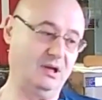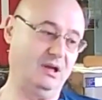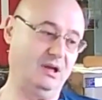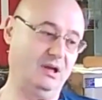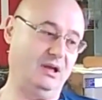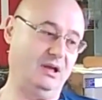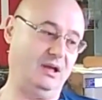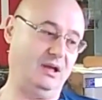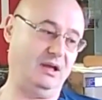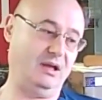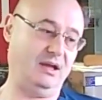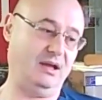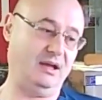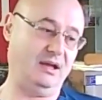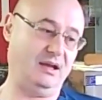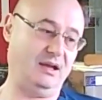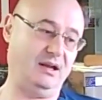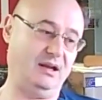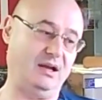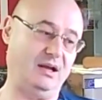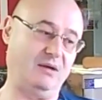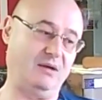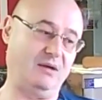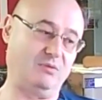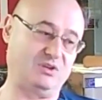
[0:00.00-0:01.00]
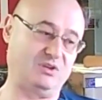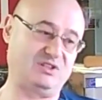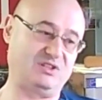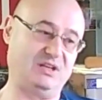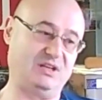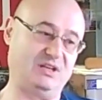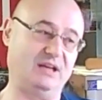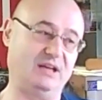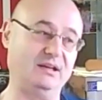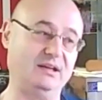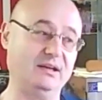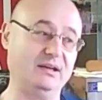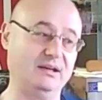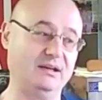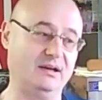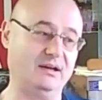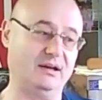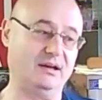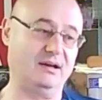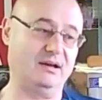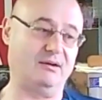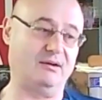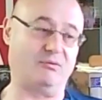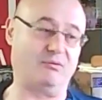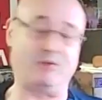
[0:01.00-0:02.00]
And I was selling
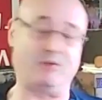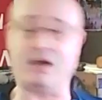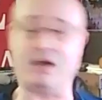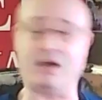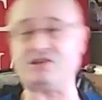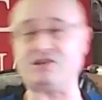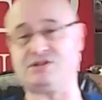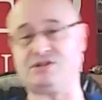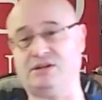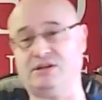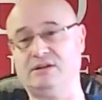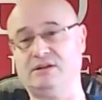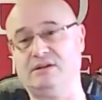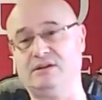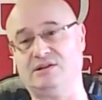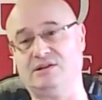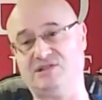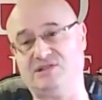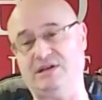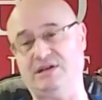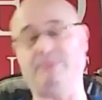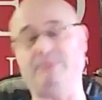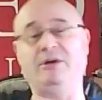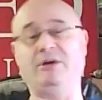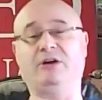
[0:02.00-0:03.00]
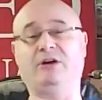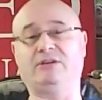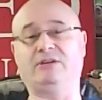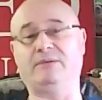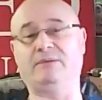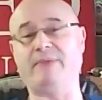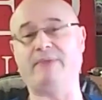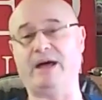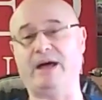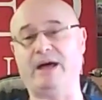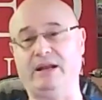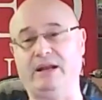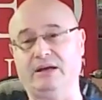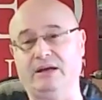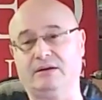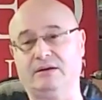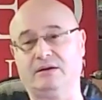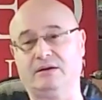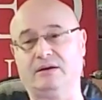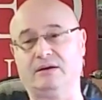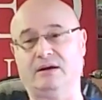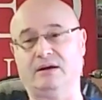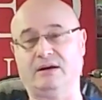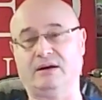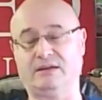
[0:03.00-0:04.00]
uh, Russian semi-automatic
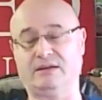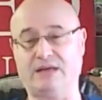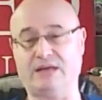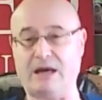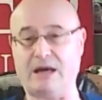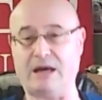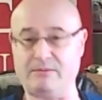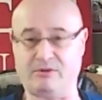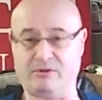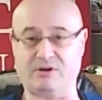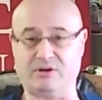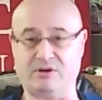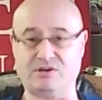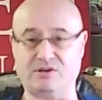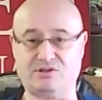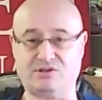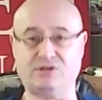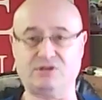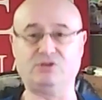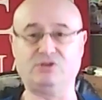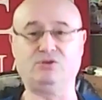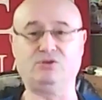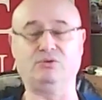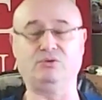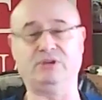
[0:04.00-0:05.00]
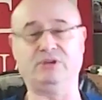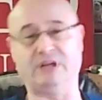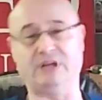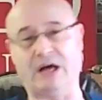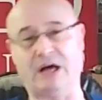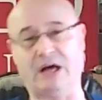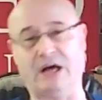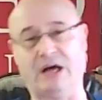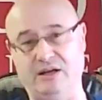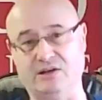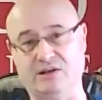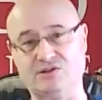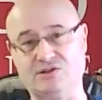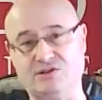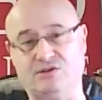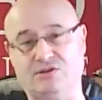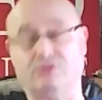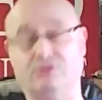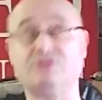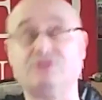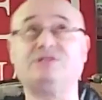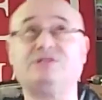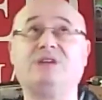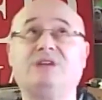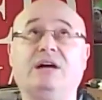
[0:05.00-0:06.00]
uh, cameras to Italians on
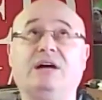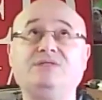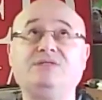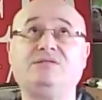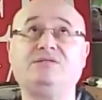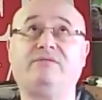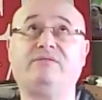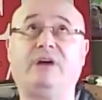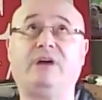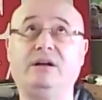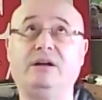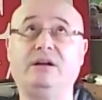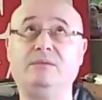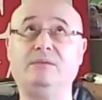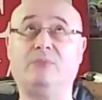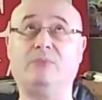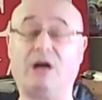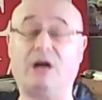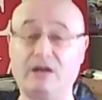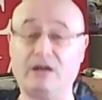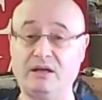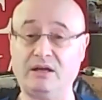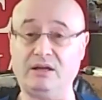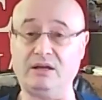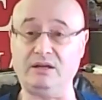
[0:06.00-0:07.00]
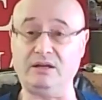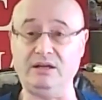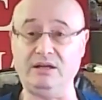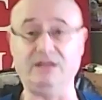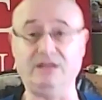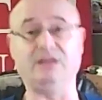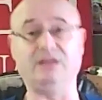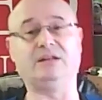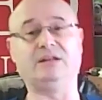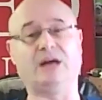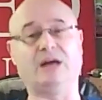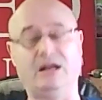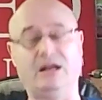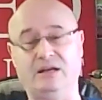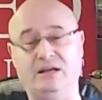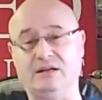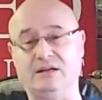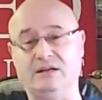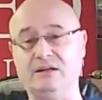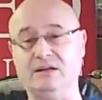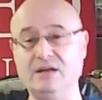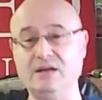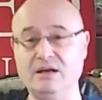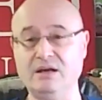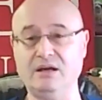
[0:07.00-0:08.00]
San Giovanni market in Italian.
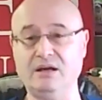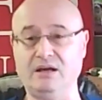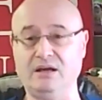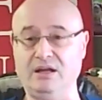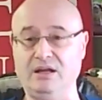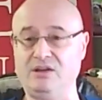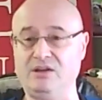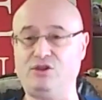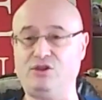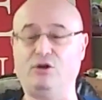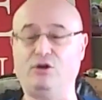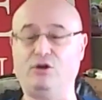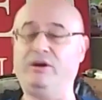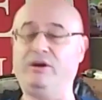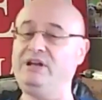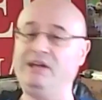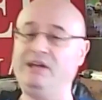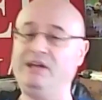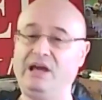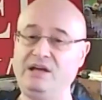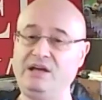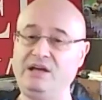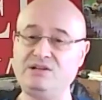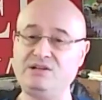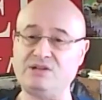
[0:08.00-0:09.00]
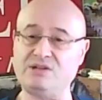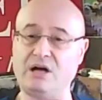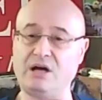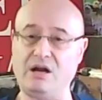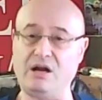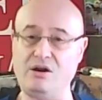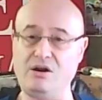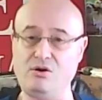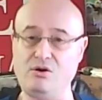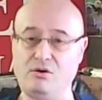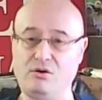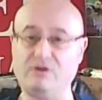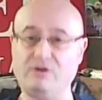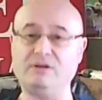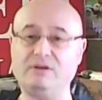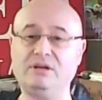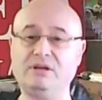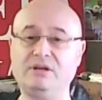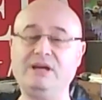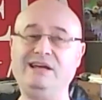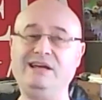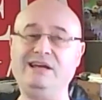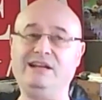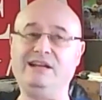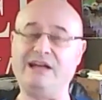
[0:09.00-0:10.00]
In thirty days, I learned
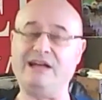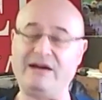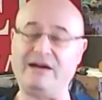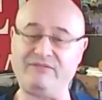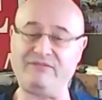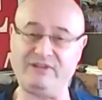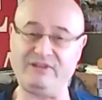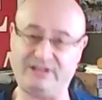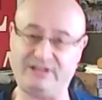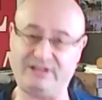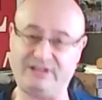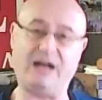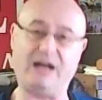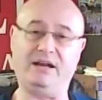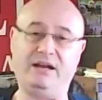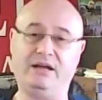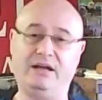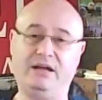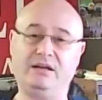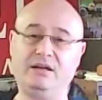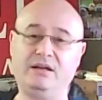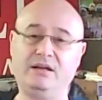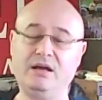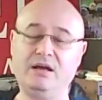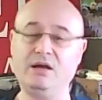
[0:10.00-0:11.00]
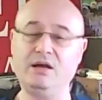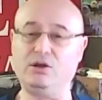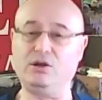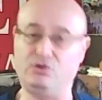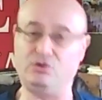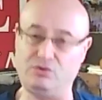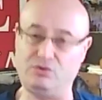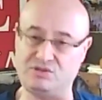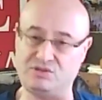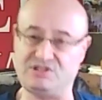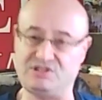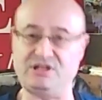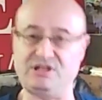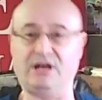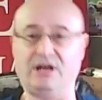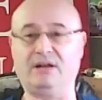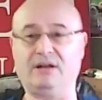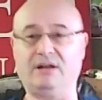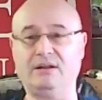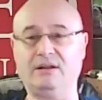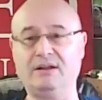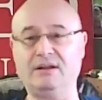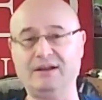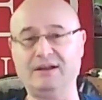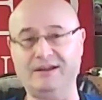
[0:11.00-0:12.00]
enough Italian to
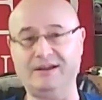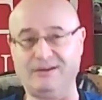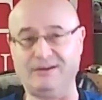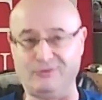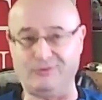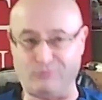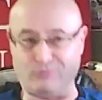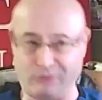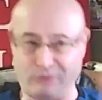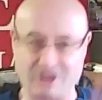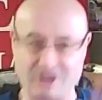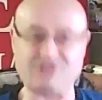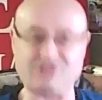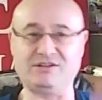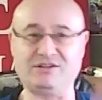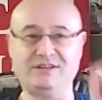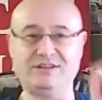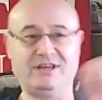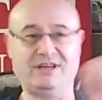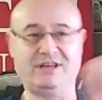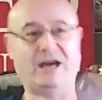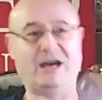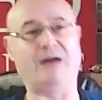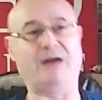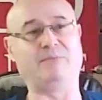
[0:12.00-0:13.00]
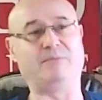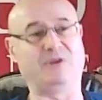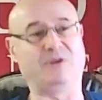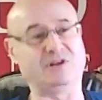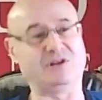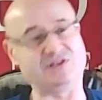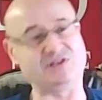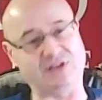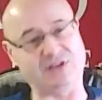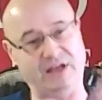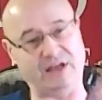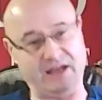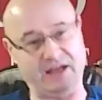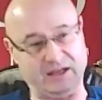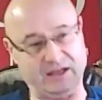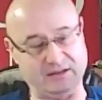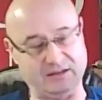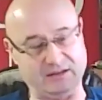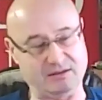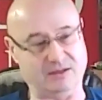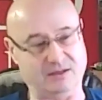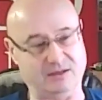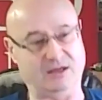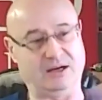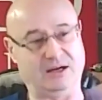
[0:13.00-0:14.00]
sell Russian cameras
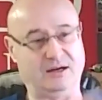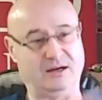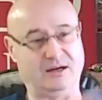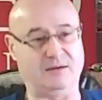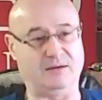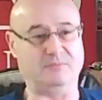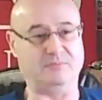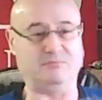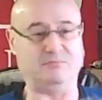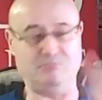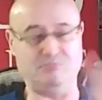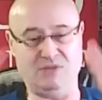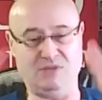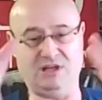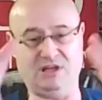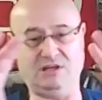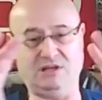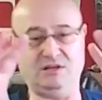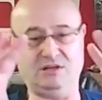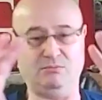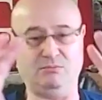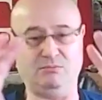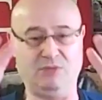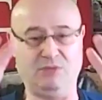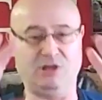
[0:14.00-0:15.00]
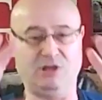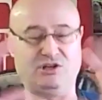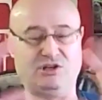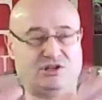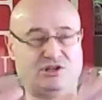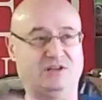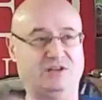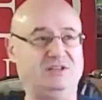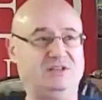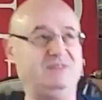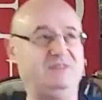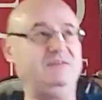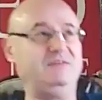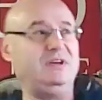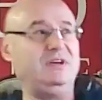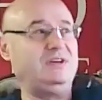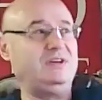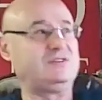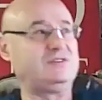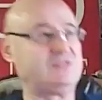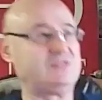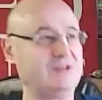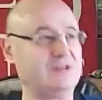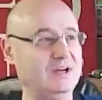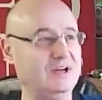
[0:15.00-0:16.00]
and uh, mini miniature T
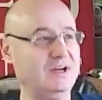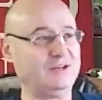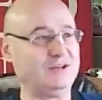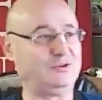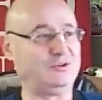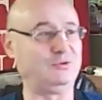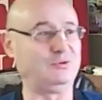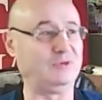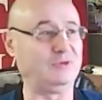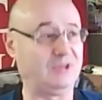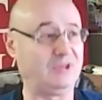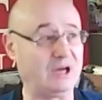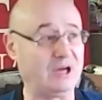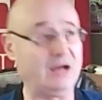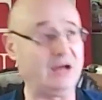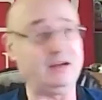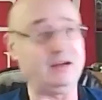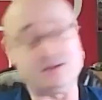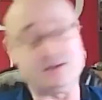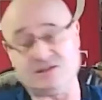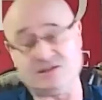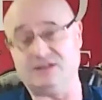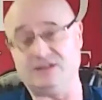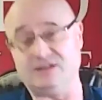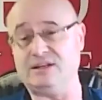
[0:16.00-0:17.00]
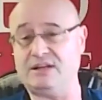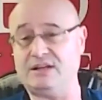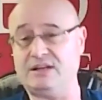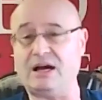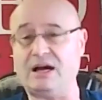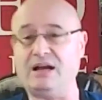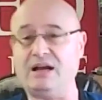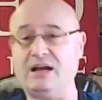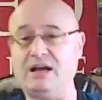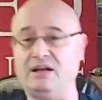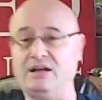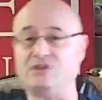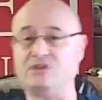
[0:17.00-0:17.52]
Vs to Italians in Italian.